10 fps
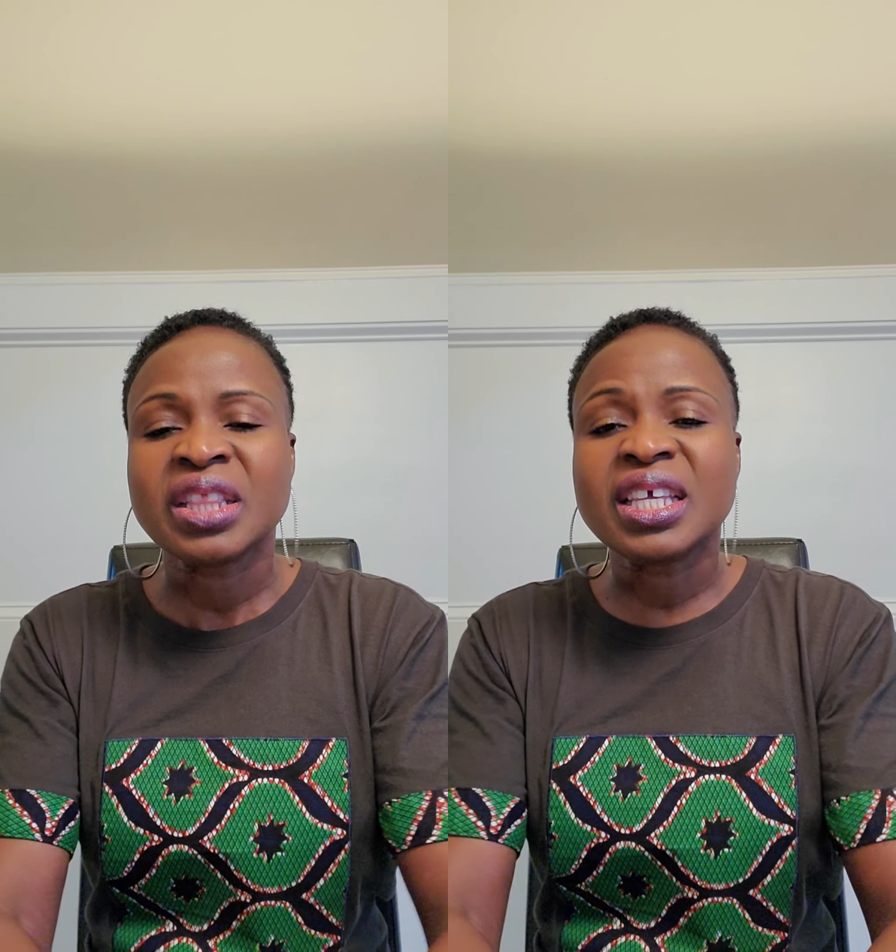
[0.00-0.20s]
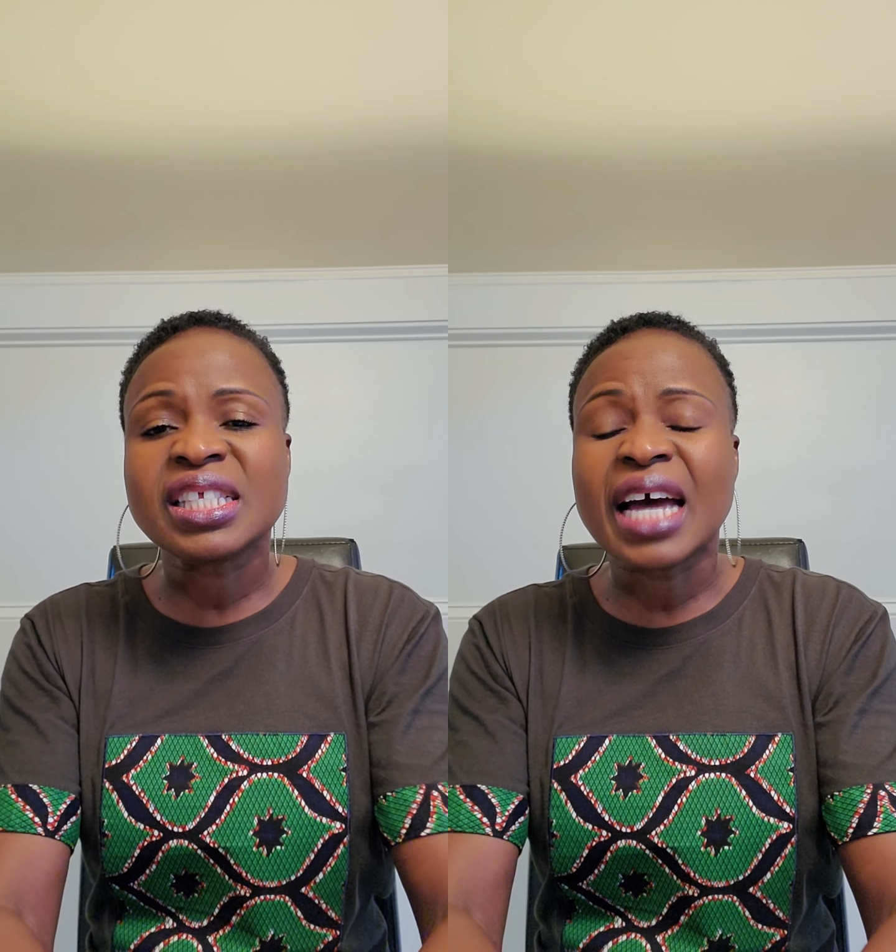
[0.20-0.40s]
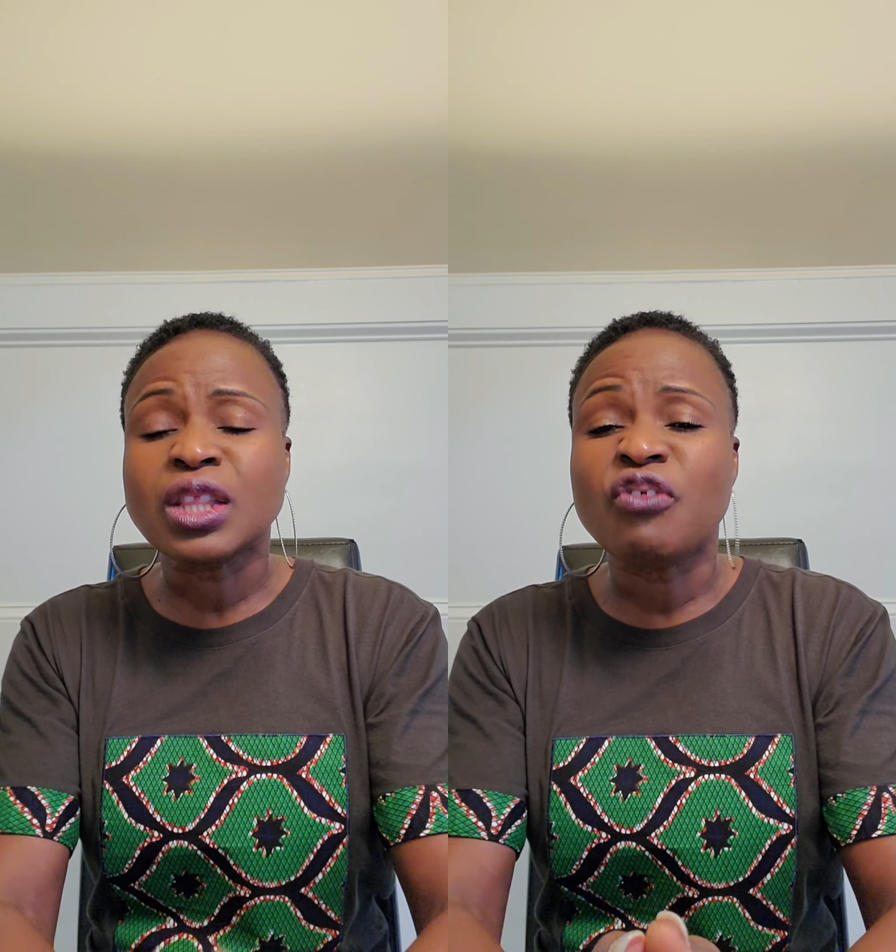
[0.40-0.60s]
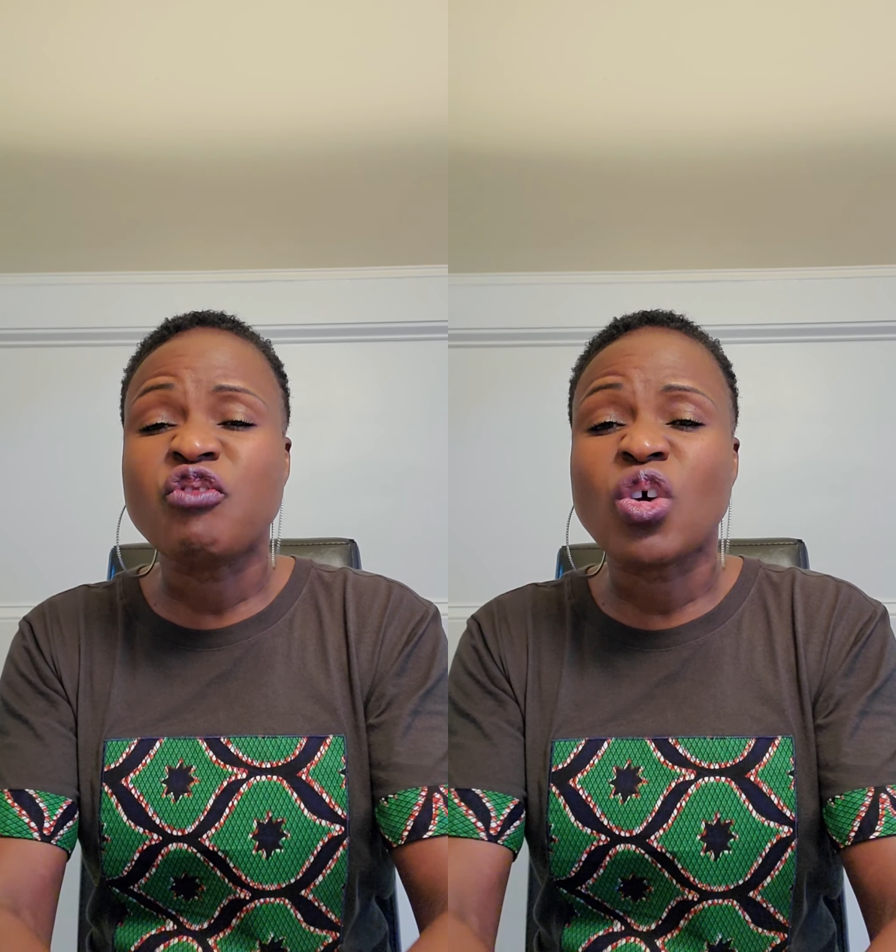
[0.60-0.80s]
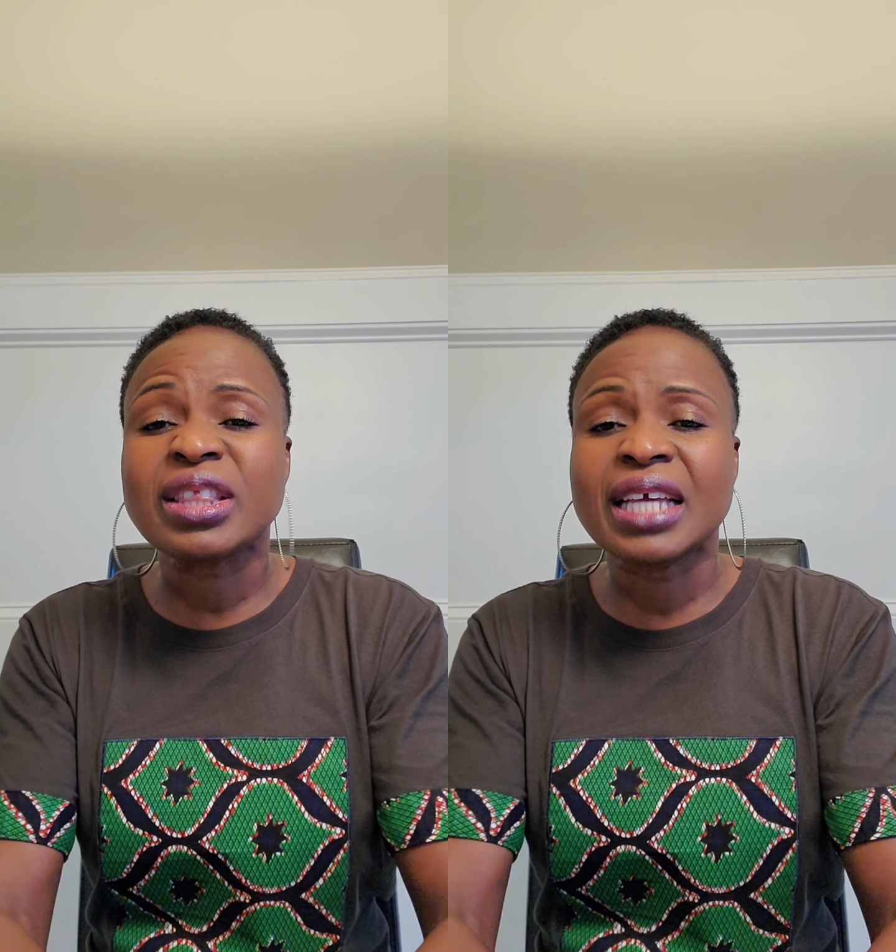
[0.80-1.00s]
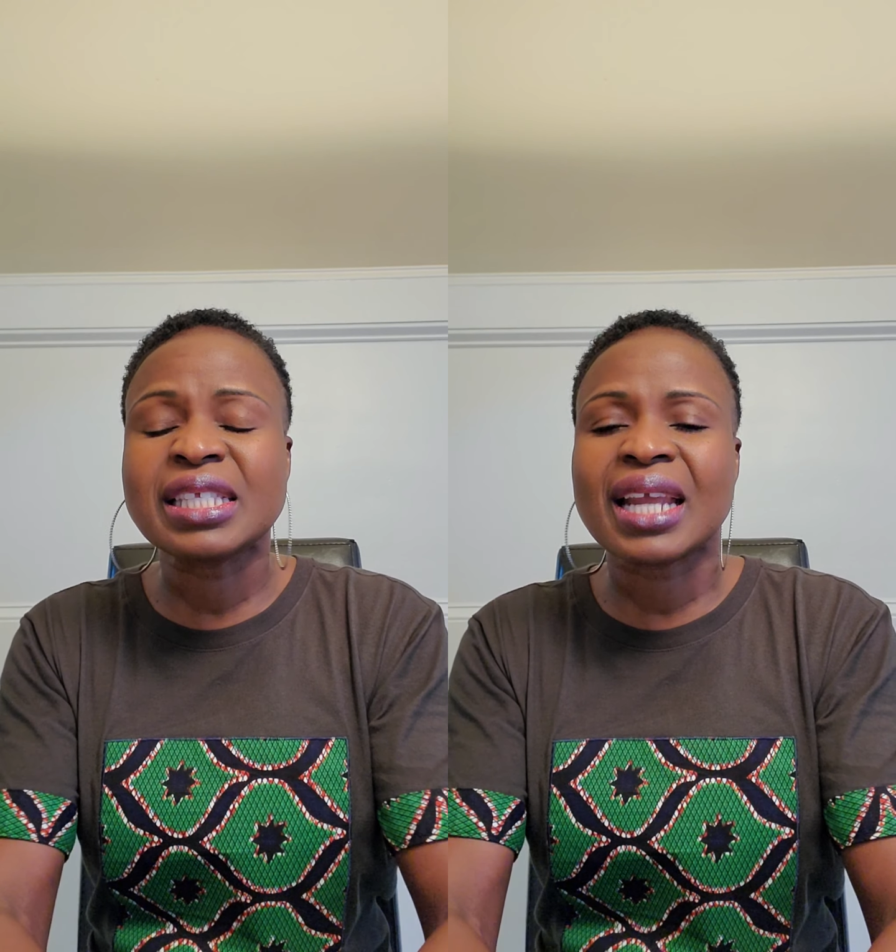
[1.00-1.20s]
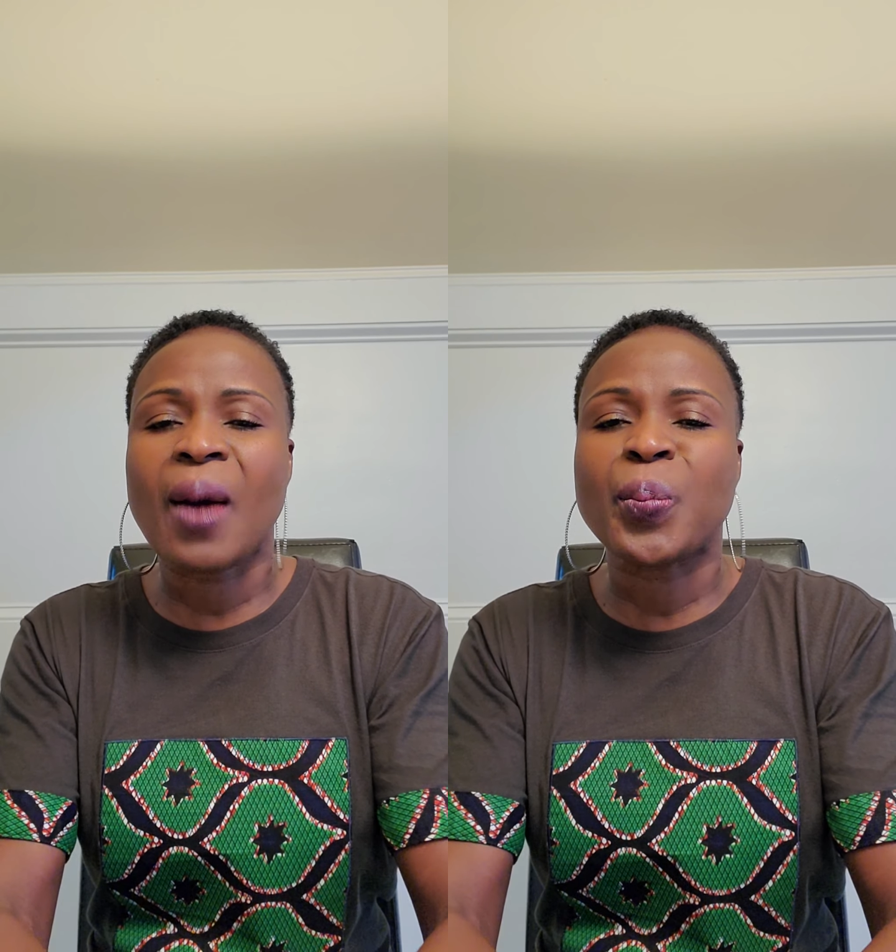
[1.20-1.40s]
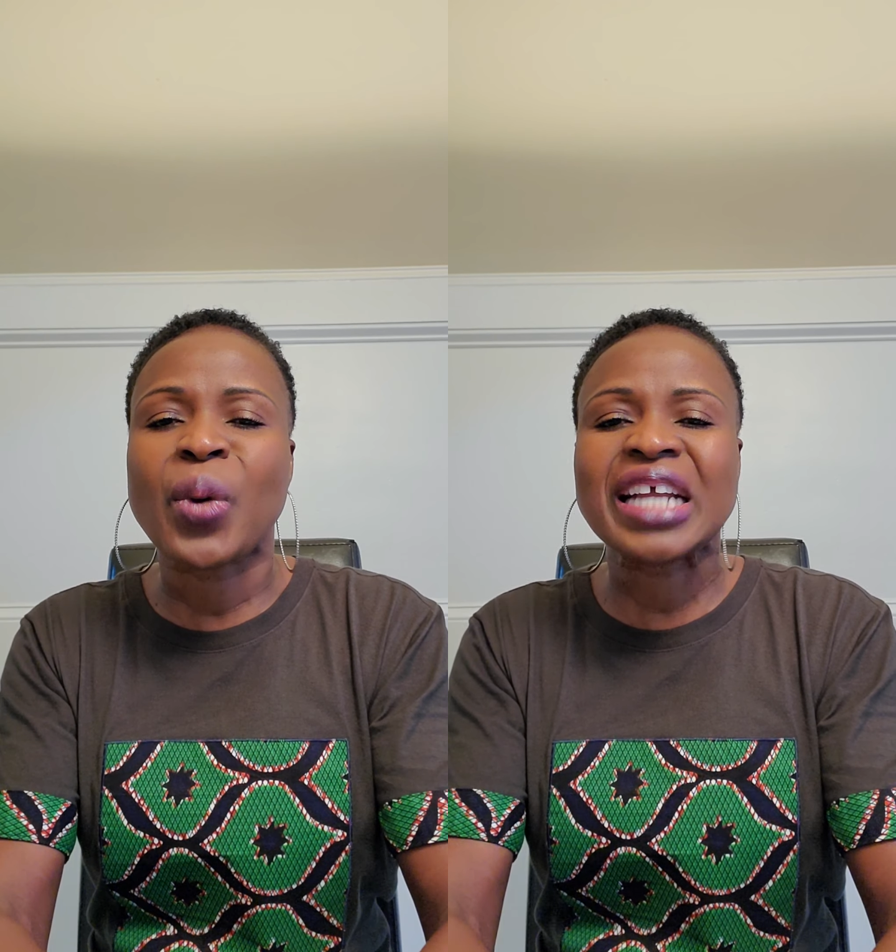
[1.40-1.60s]
These are the four things that I
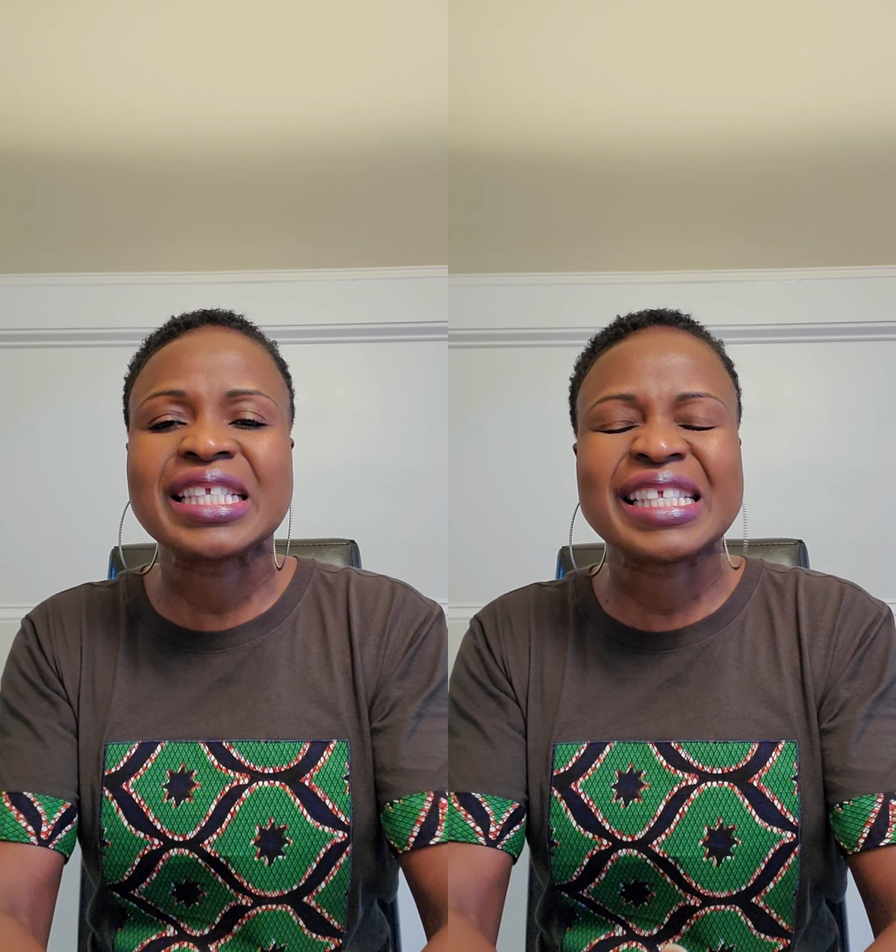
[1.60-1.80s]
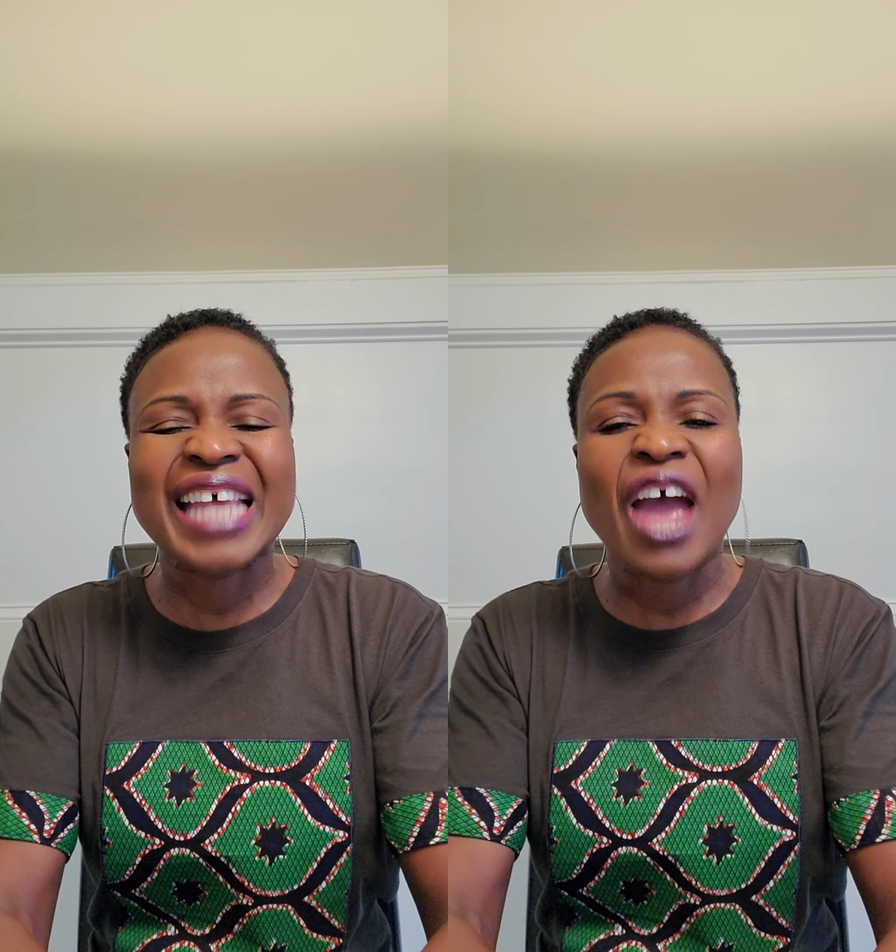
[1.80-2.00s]
practice